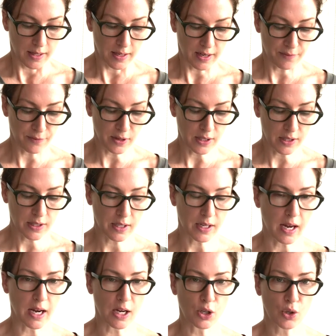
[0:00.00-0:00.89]
The
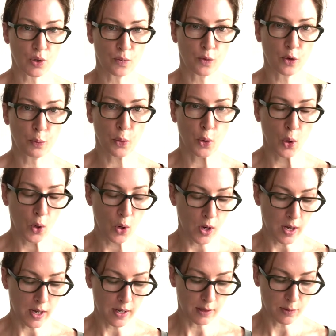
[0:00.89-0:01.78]
investigation
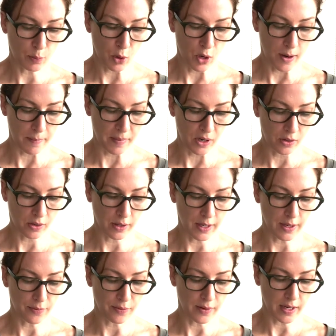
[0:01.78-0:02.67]
report is
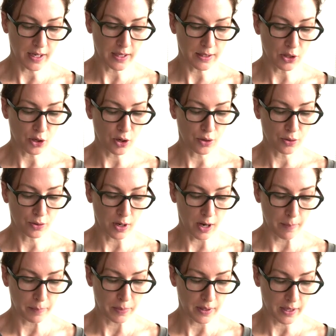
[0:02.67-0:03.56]
primarily for internal
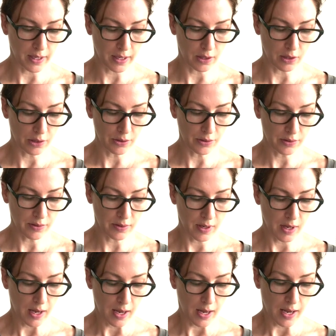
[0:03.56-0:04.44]
company use
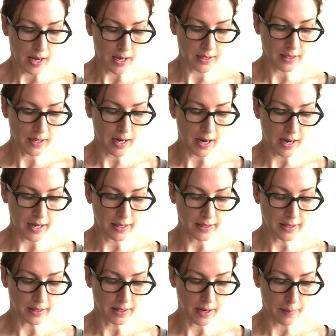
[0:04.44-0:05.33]
and to
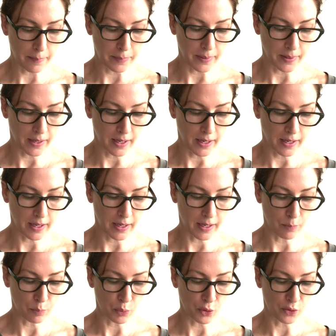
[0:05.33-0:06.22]
aid the company
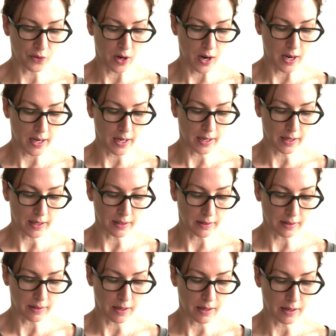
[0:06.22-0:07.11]
in providing a
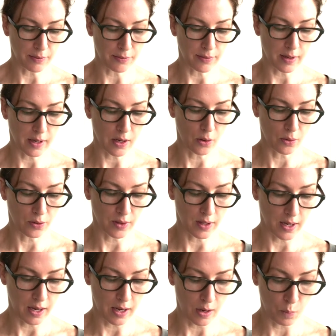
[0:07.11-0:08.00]
safe,
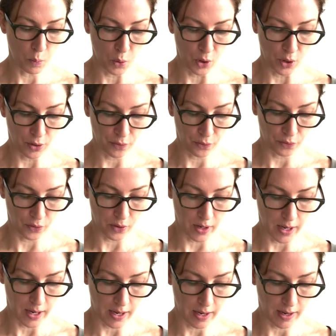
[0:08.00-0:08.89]
healthy and
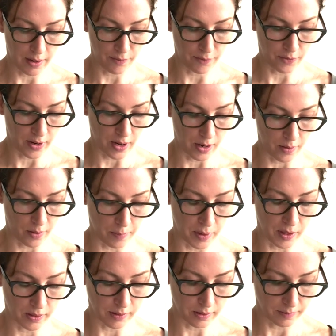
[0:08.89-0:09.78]
work-free
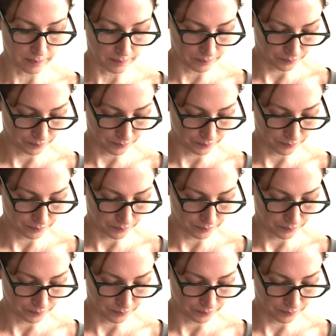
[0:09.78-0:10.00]
environment.